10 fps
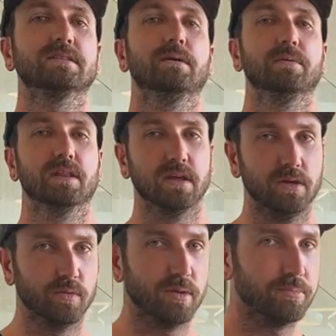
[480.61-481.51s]
something that
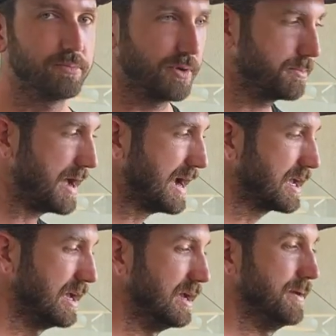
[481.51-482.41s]
you want to bring
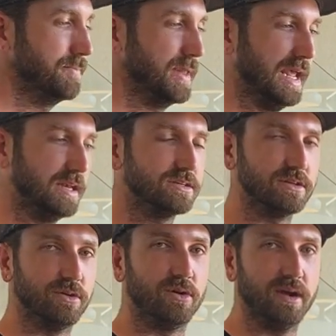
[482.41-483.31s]
back into
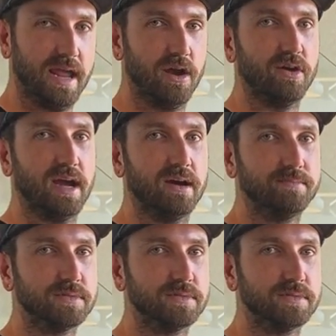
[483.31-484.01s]
your area